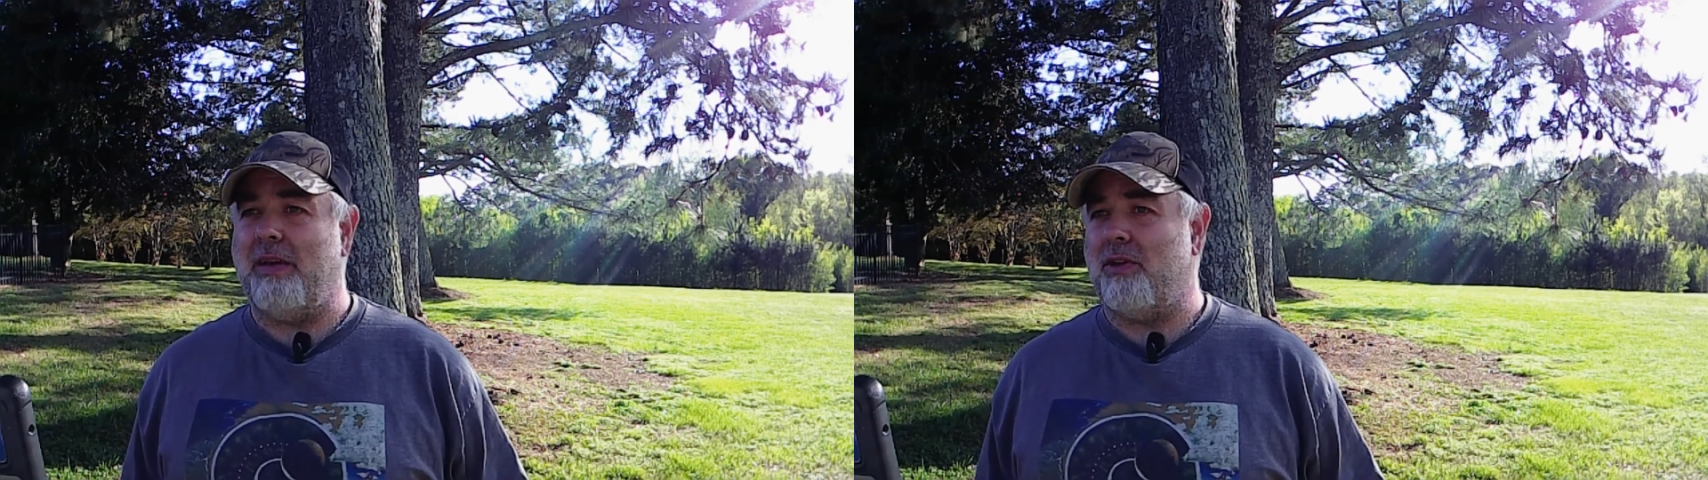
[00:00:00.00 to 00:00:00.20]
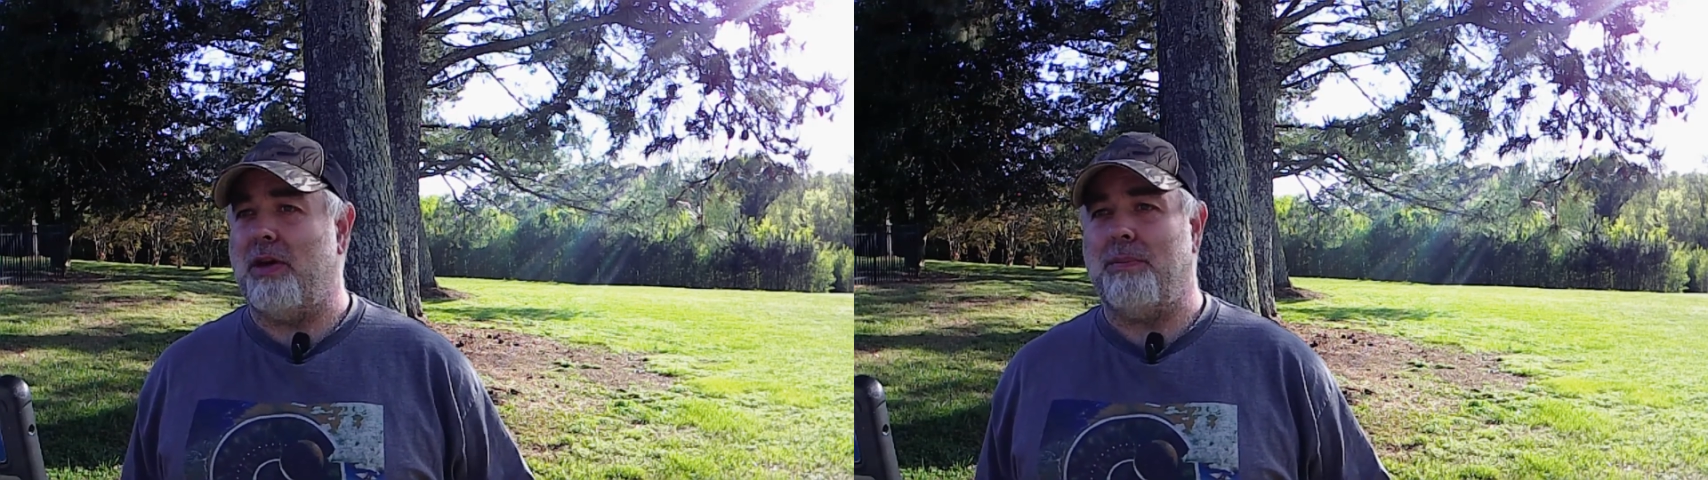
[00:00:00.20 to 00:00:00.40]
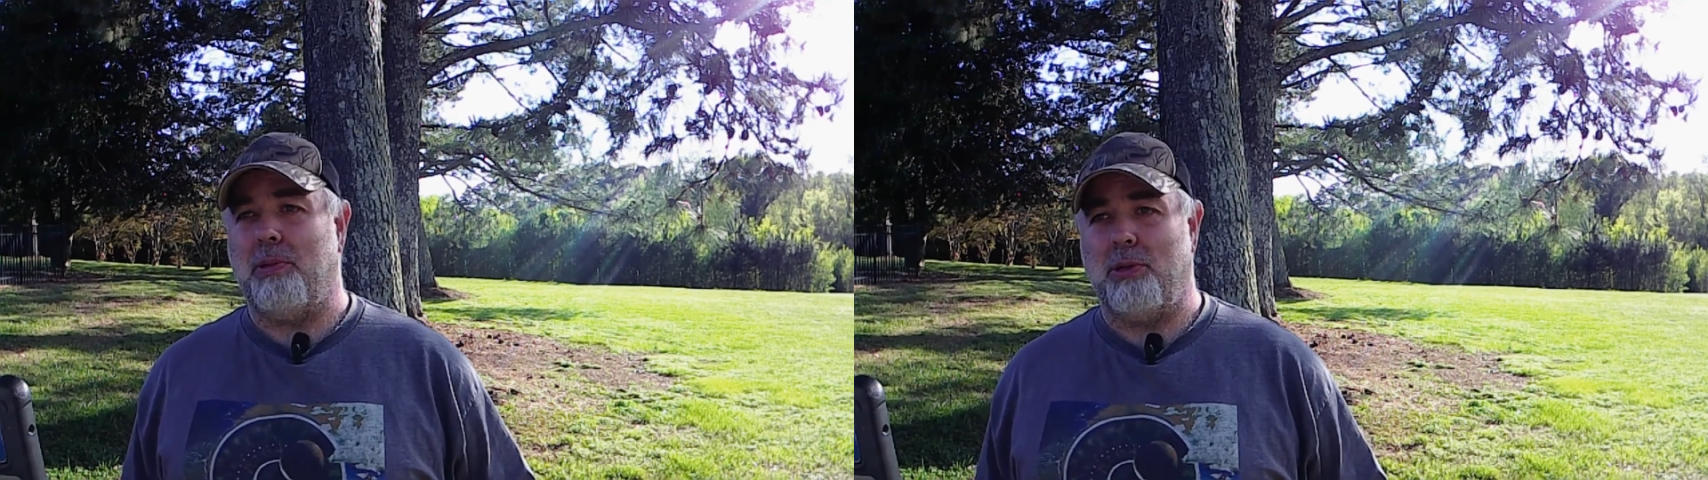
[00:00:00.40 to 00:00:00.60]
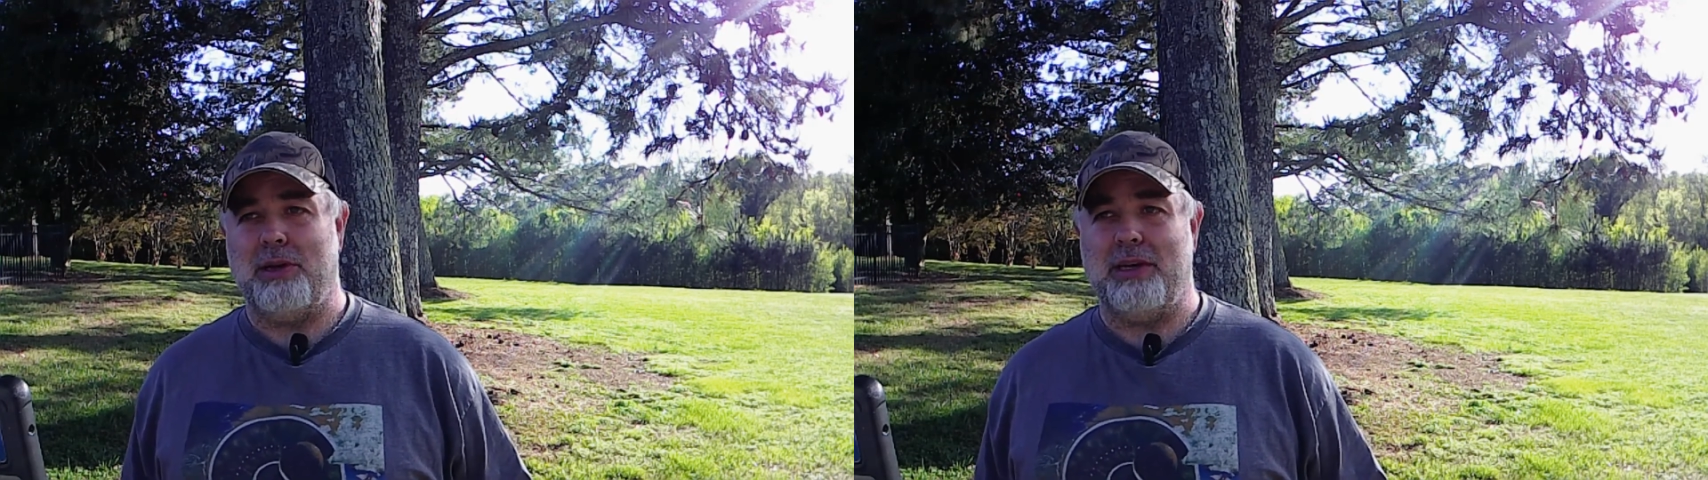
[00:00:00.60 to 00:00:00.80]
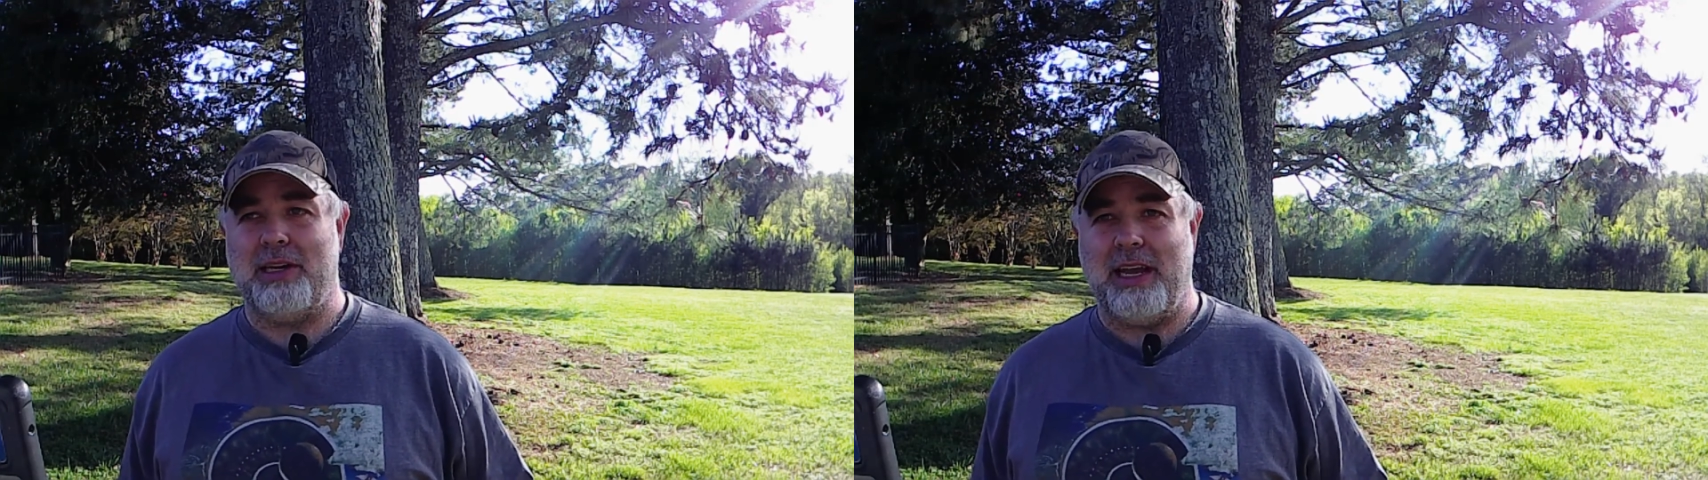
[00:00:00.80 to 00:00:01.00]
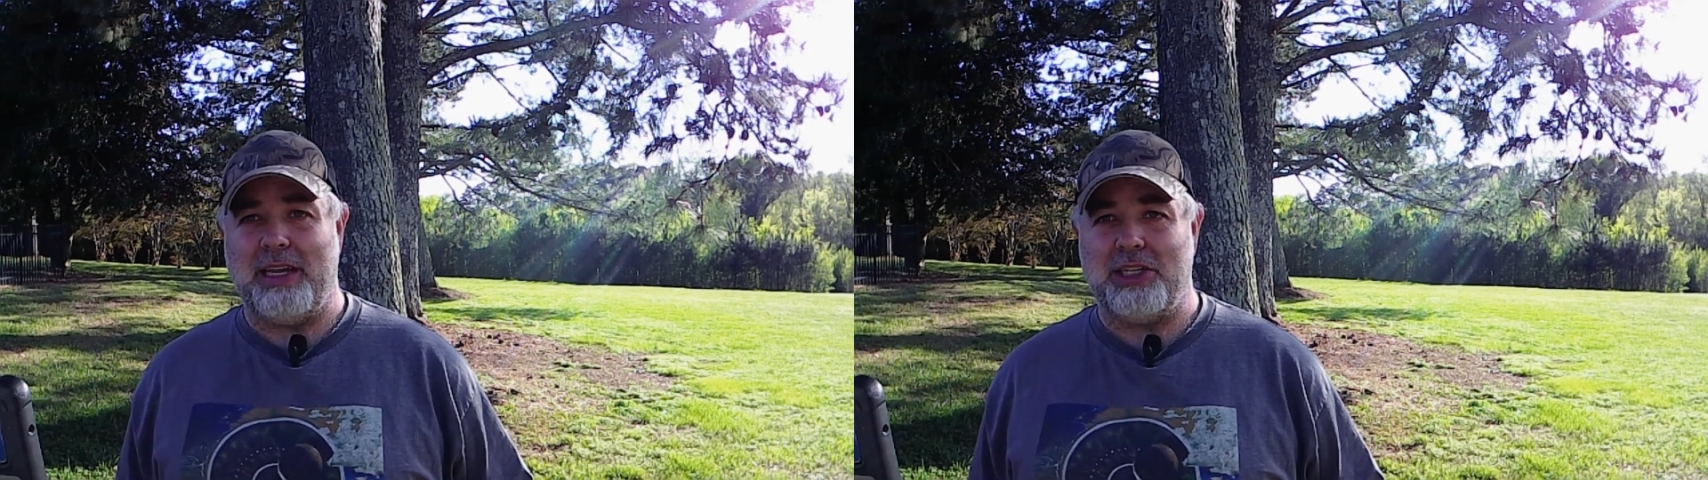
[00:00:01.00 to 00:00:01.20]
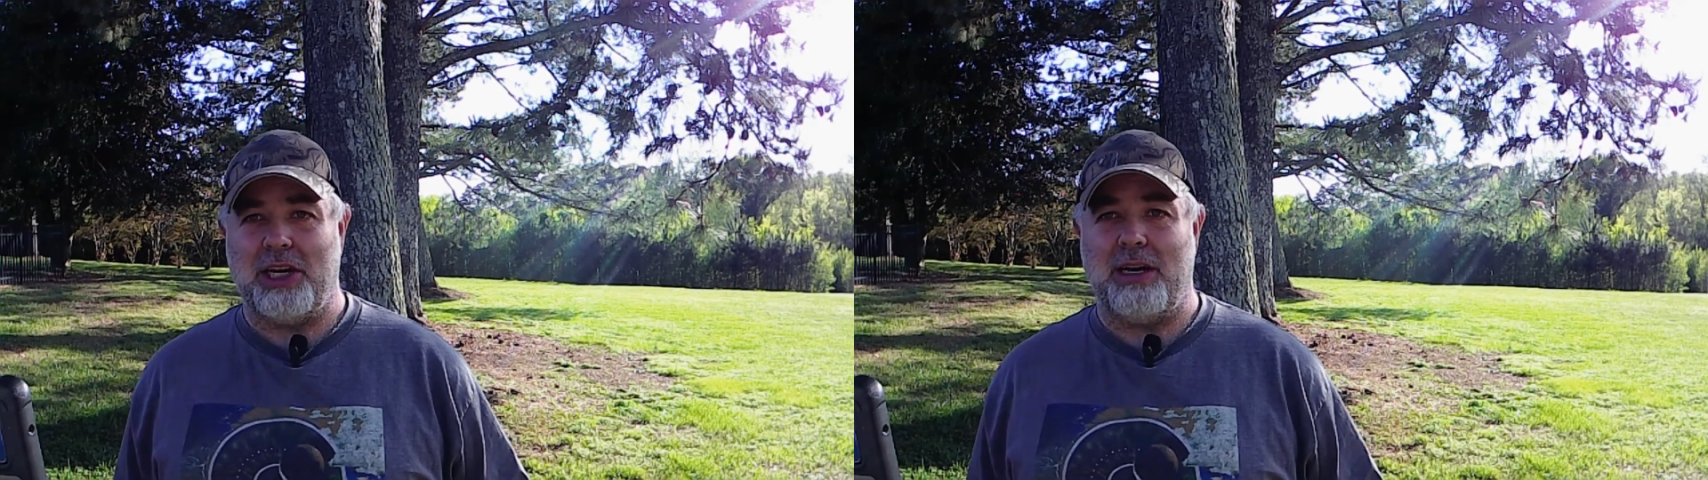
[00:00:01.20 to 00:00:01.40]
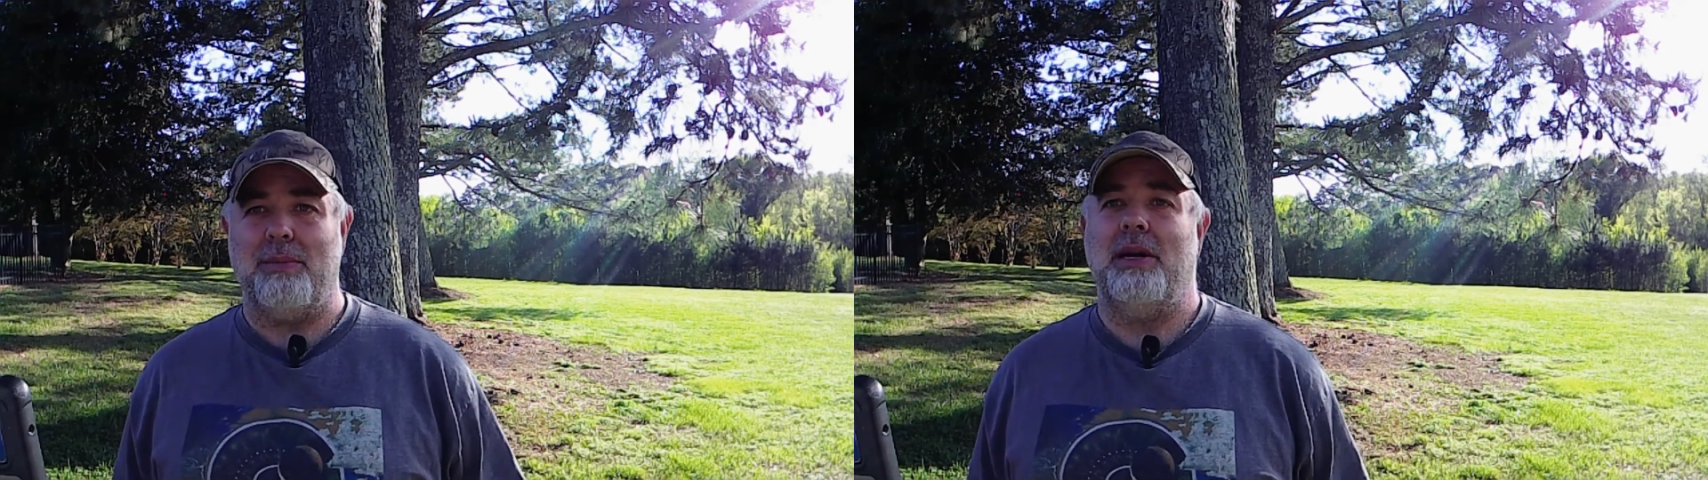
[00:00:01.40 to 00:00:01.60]
ever-important day
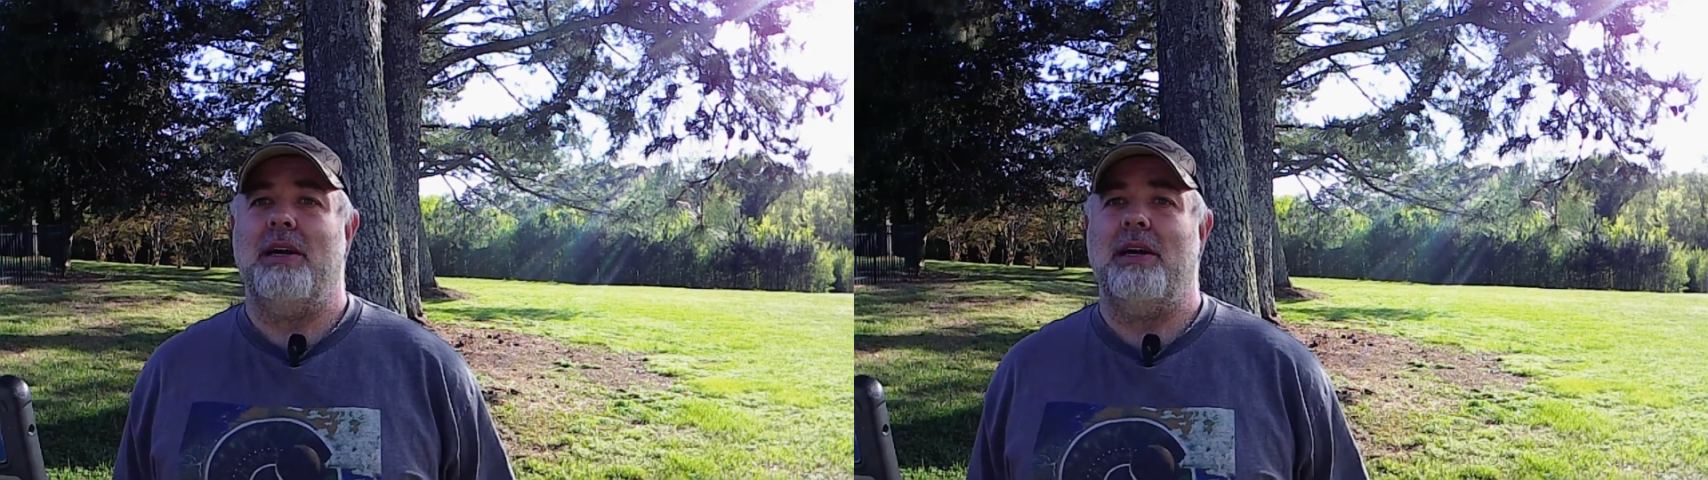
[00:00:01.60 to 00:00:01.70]
job.